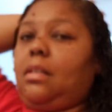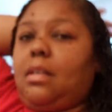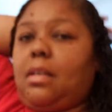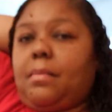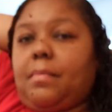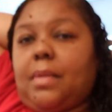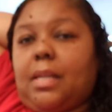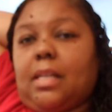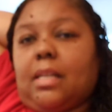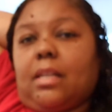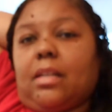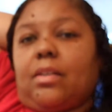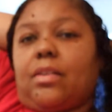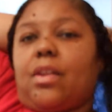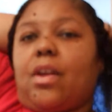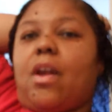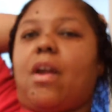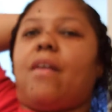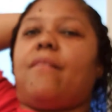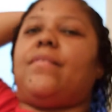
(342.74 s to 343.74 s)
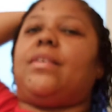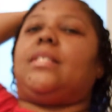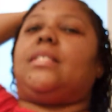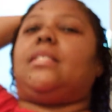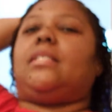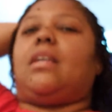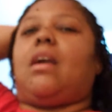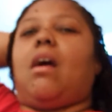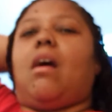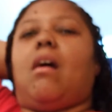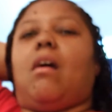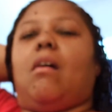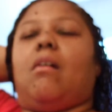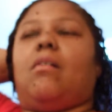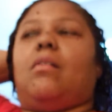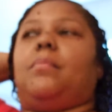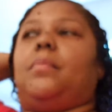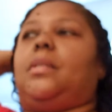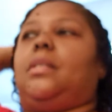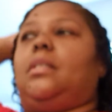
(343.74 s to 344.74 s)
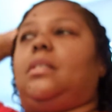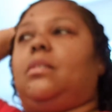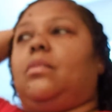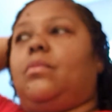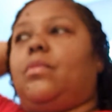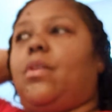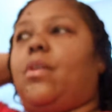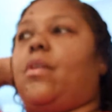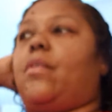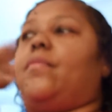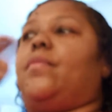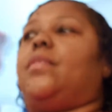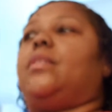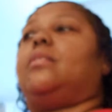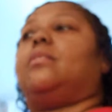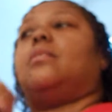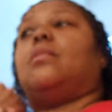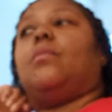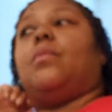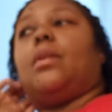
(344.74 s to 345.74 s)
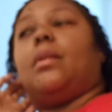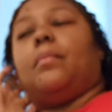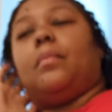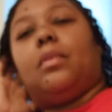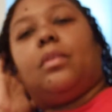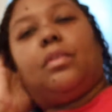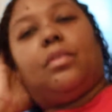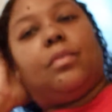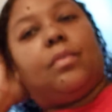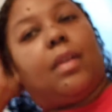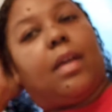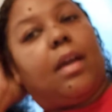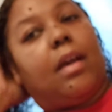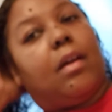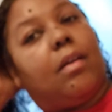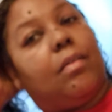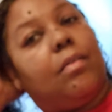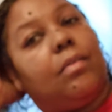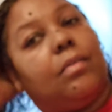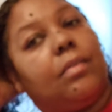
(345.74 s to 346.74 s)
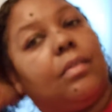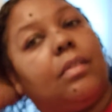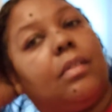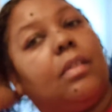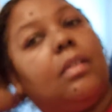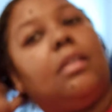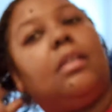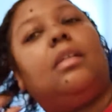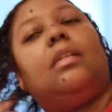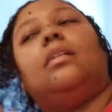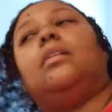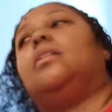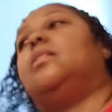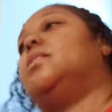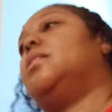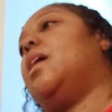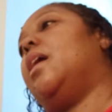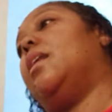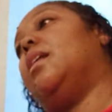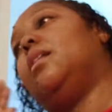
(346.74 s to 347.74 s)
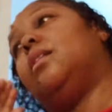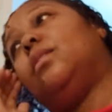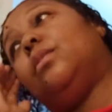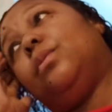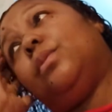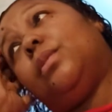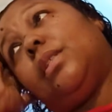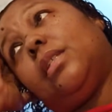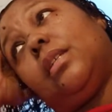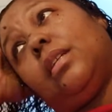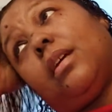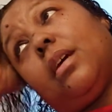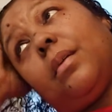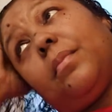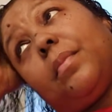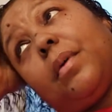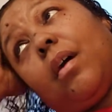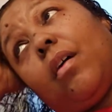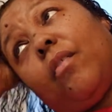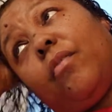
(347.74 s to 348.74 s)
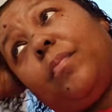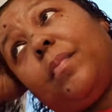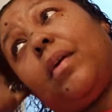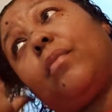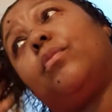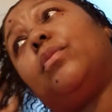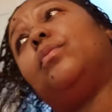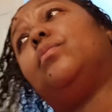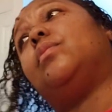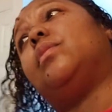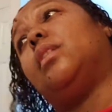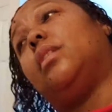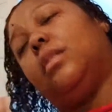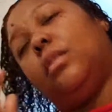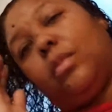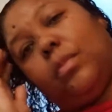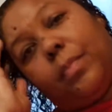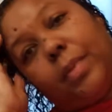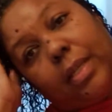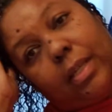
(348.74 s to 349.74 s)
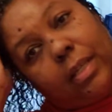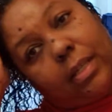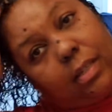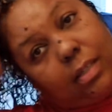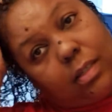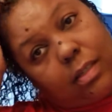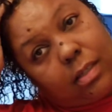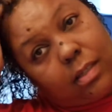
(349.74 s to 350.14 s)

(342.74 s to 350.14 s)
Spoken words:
I'm a little nervous, y'all. I'm a little nervous. So what I'm going to do now is kind of loosen it up off my roots a little bit.